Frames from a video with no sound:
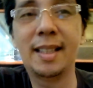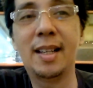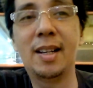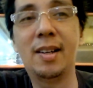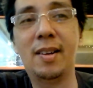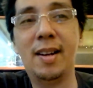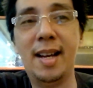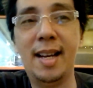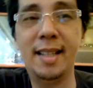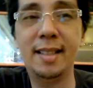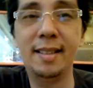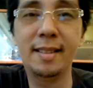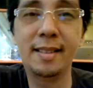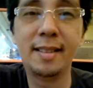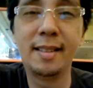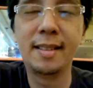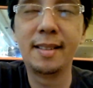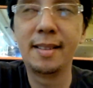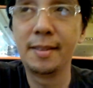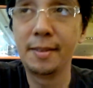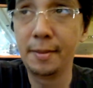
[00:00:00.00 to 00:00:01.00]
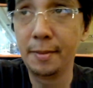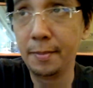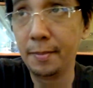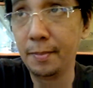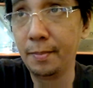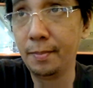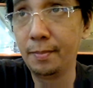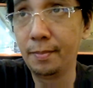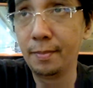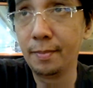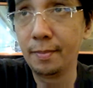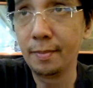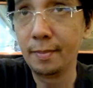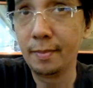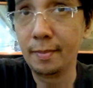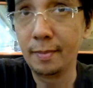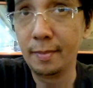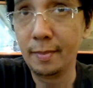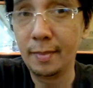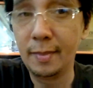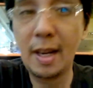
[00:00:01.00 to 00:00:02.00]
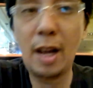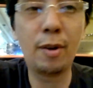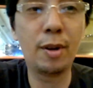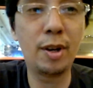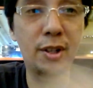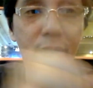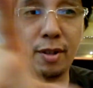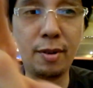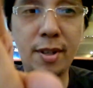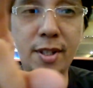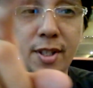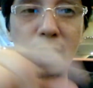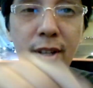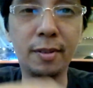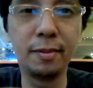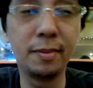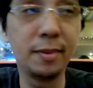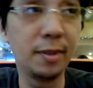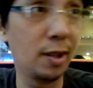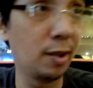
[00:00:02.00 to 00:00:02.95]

Alright. Now here's the result.